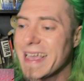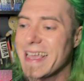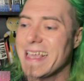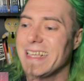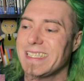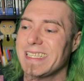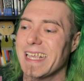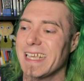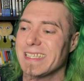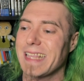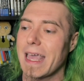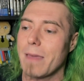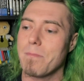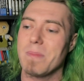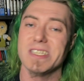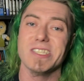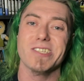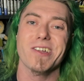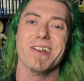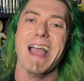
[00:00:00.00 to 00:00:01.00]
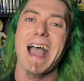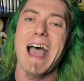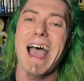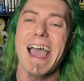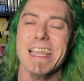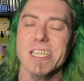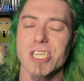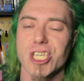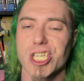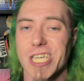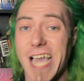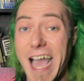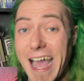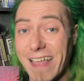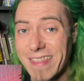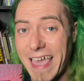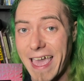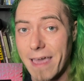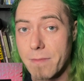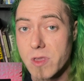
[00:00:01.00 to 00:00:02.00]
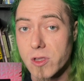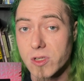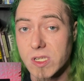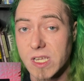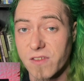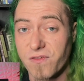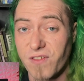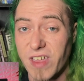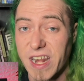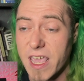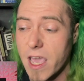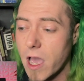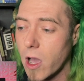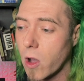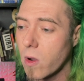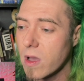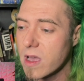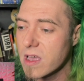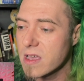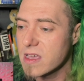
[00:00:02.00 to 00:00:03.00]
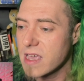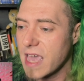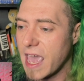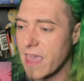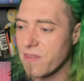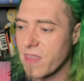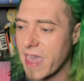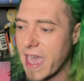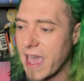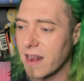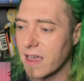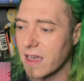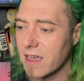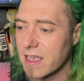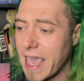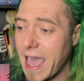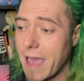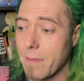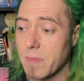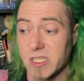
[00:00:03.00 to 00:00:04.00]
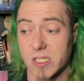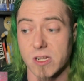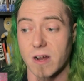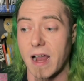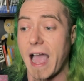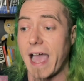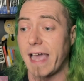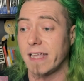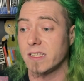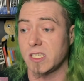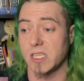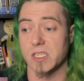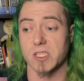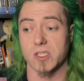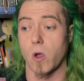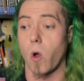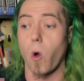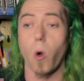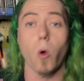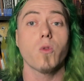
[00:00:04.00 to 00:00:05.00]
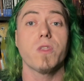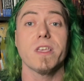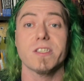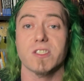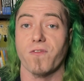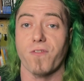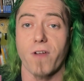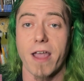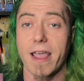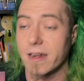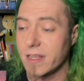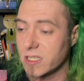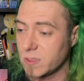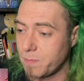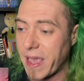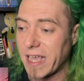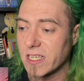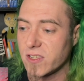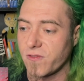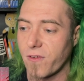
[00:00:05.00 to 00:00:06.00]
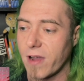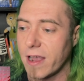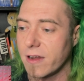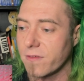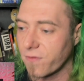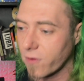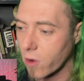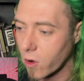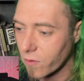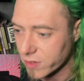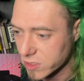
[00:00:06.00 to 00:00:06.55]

He says that Mr. Hyde shot that music video and that, yeah, Mr. Hyde's his oldest friend, his best friend for over